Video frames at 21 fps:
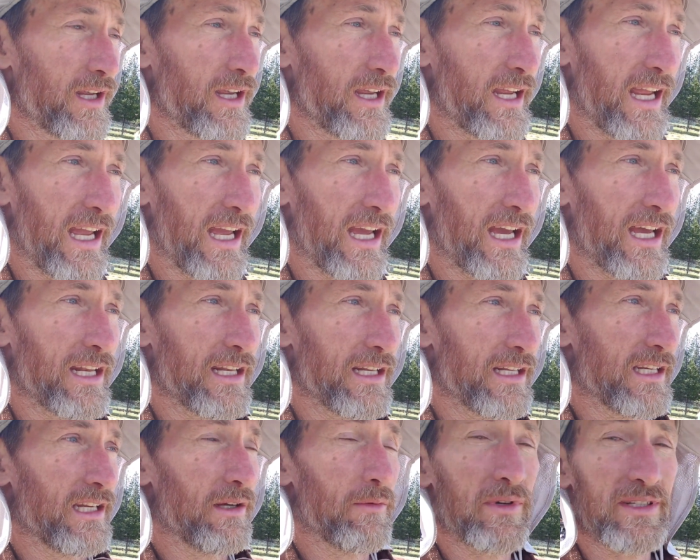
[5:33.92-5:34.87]
And
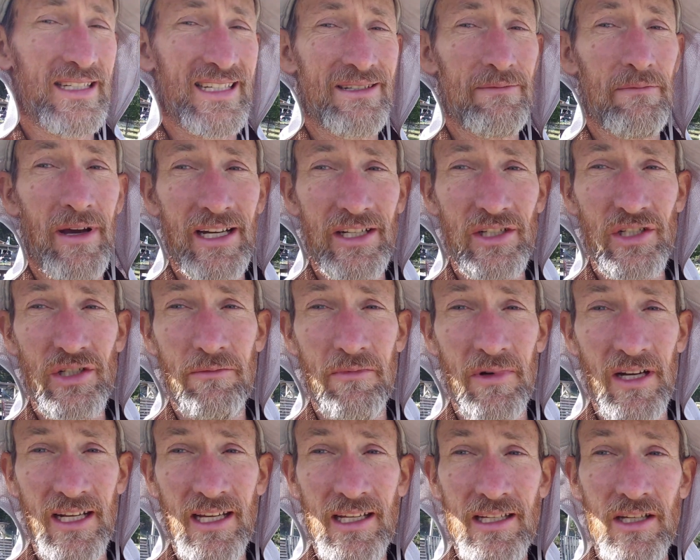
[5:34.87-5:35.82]
it was as much
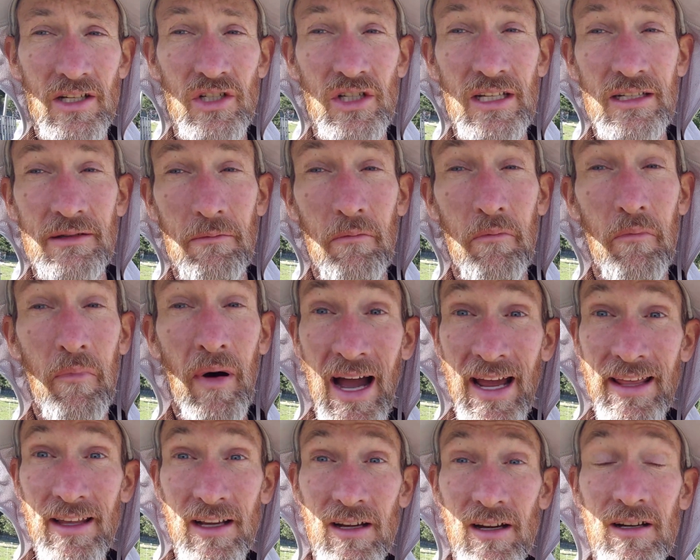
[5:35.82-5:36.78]
money to just
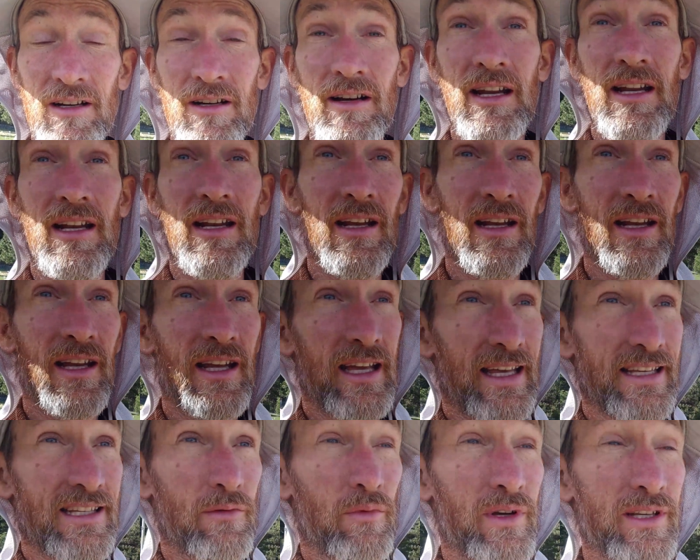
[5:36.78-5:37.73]
buy the concrete
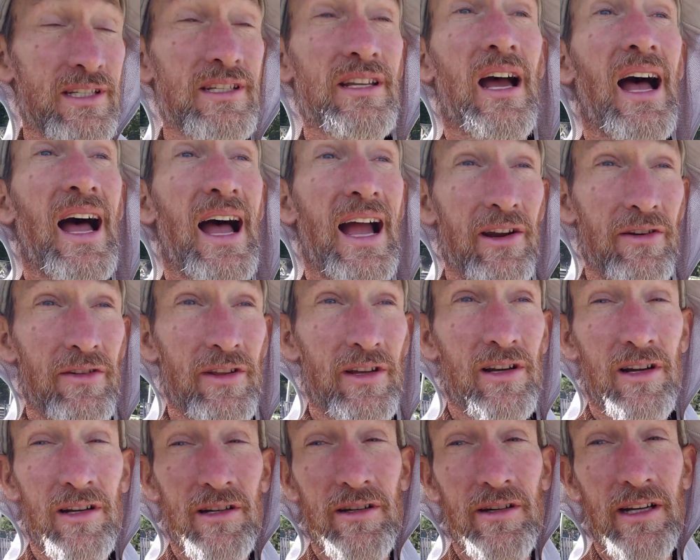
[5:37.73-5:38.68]
as it was to hire the
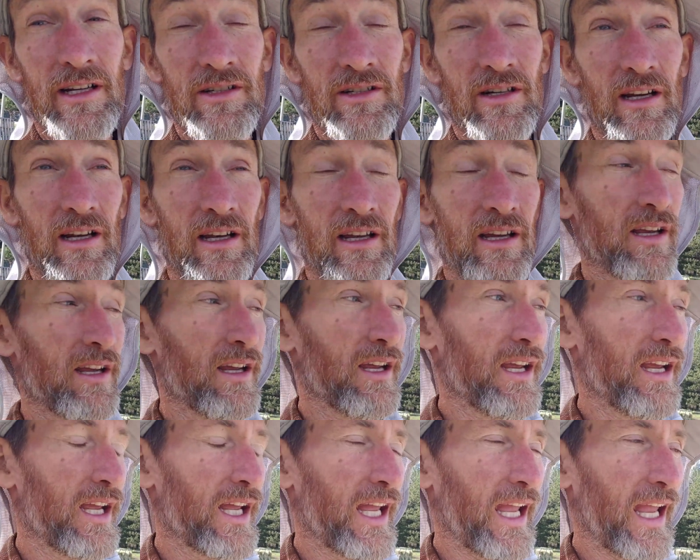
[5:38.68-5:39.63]
concrete truck
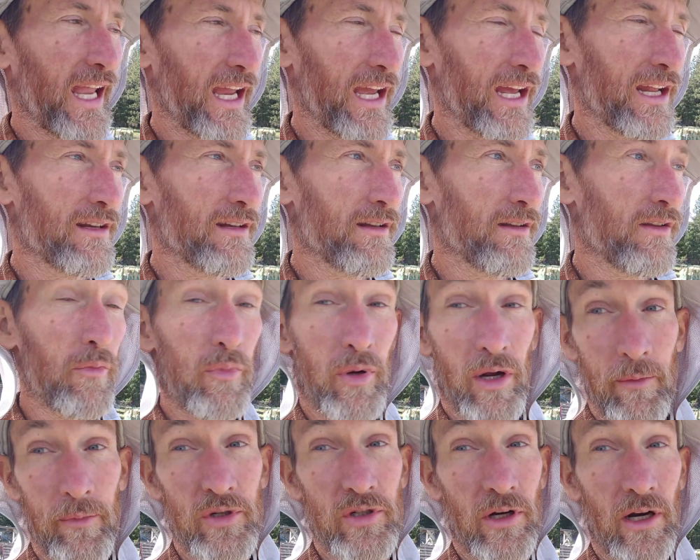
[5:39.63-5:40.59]
and the
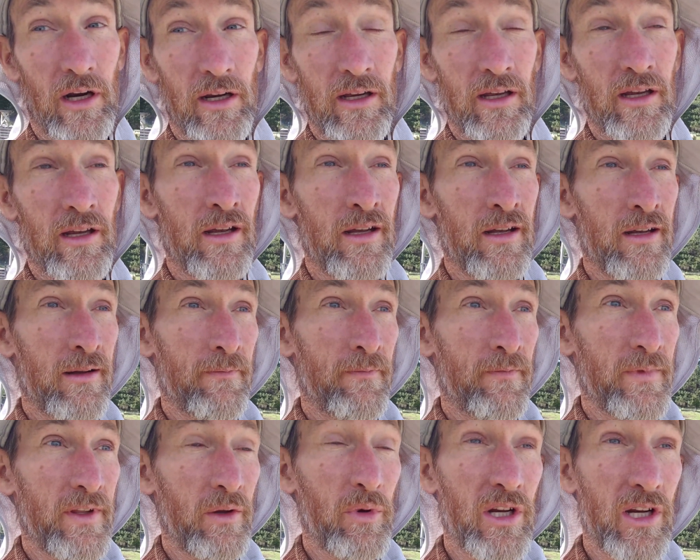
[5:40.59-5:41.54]
pump truck.
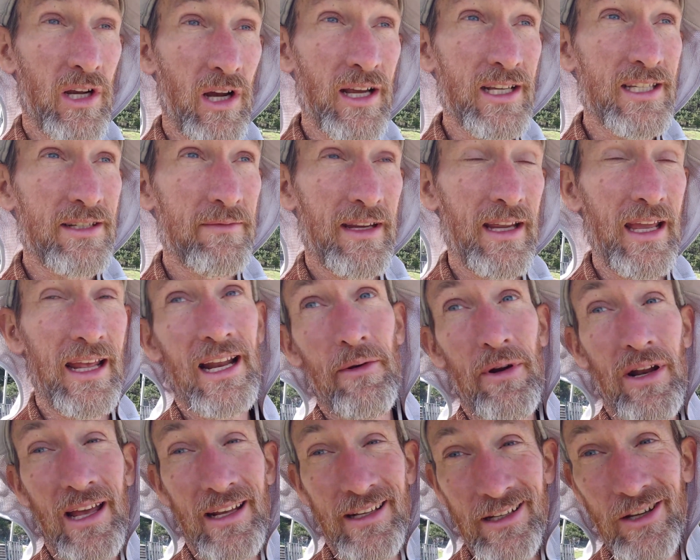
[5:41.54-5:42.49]
It would have cost me, and I would
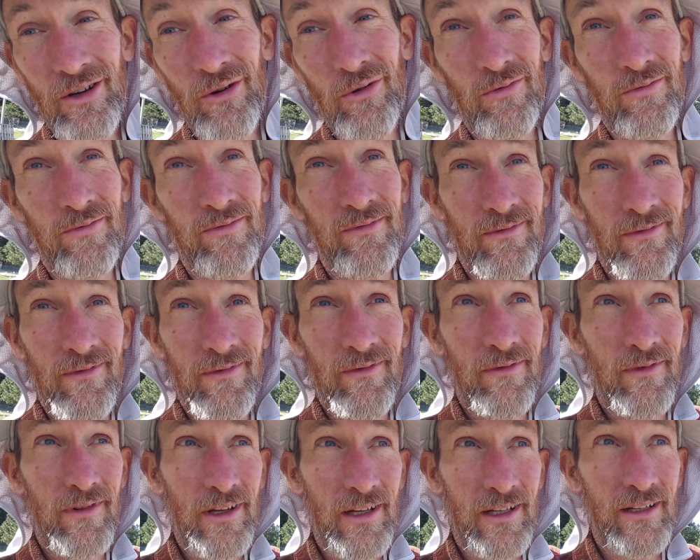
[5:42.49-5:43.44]
have had to go
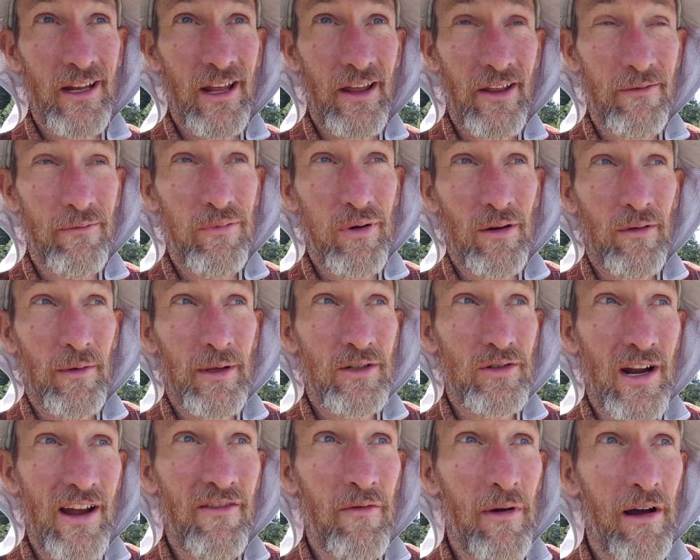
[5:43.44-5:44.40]
probably
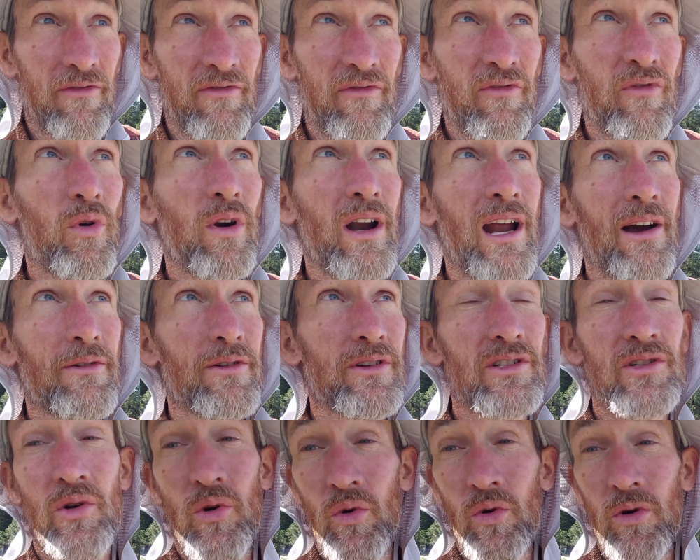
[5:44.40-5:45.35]
drive about 4 hours
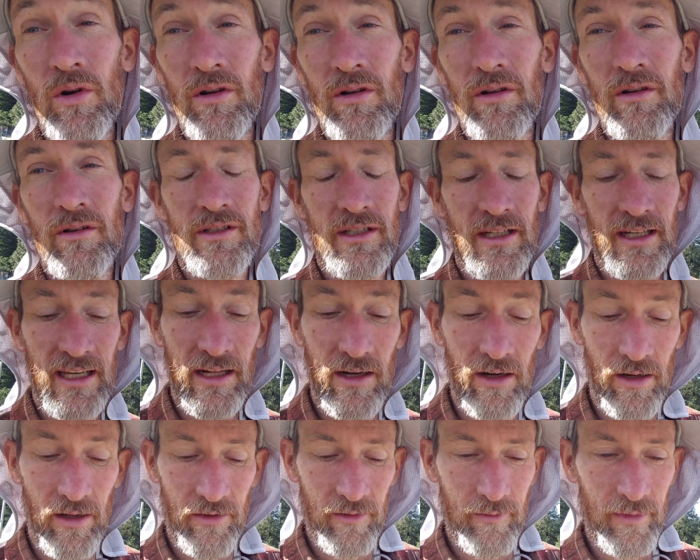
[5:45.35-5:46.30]
total to get
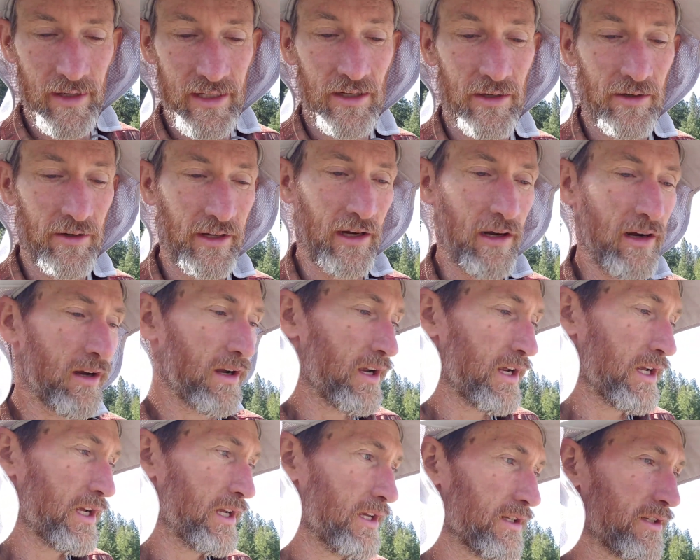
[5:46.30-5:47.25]
all the material here.
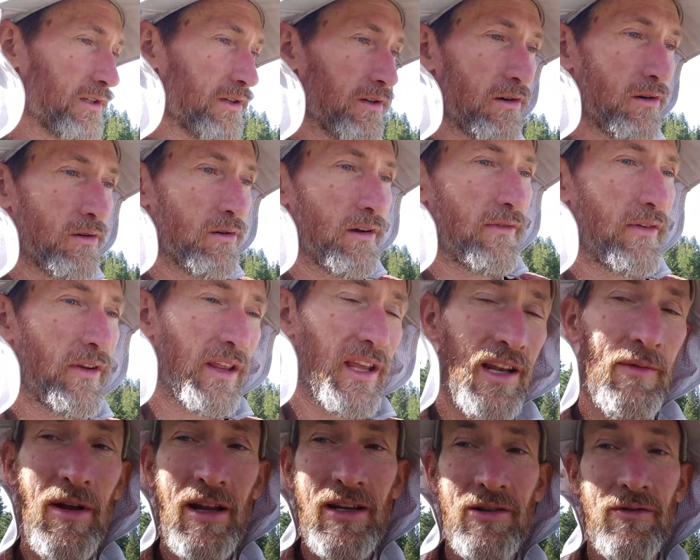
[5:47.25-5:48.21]
So if you're thinking
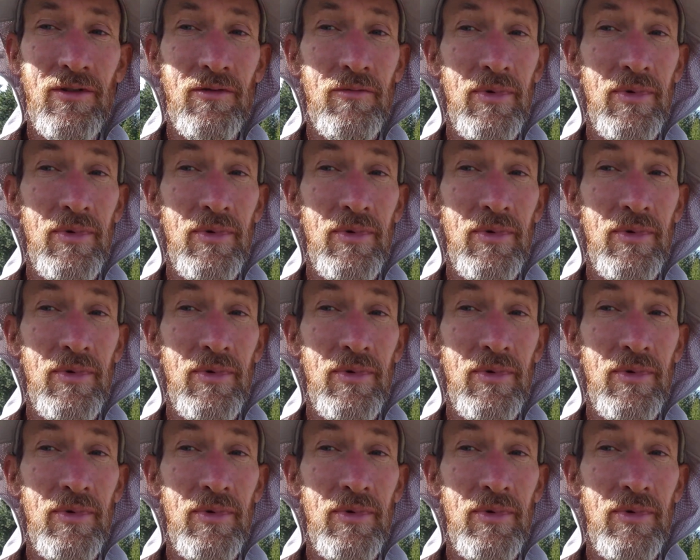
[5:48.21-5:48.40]
about doing